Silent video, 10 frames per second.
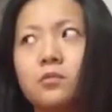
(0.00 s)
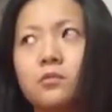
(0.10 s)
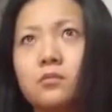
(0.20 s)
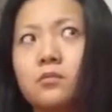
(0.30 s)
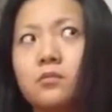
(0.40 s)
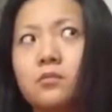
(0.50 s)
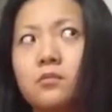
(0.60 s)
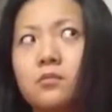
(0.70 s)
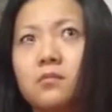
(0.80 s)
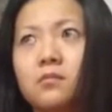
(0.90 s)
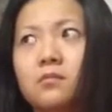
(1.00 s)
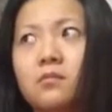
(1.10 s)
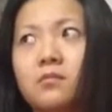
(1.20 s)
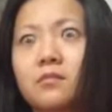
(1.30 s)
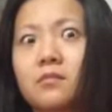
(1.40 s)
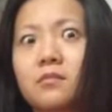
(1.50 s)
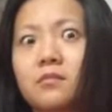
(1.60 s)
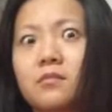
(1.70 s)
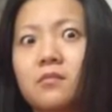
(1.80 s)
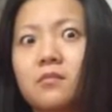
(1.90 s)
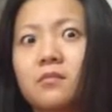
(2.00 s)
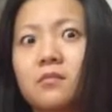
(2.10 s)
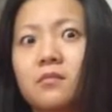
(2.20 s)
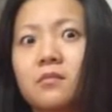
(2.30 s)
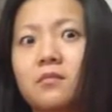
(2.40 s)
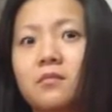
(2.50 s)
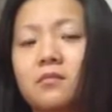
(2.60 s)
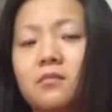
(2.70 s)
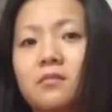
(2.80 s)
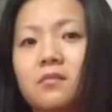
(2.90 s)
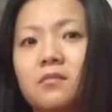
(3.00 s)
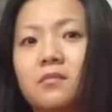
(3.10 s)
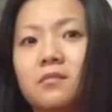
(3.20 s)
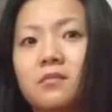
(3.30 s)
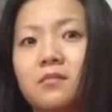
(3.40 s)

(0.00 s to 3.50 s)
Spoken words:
[no speech]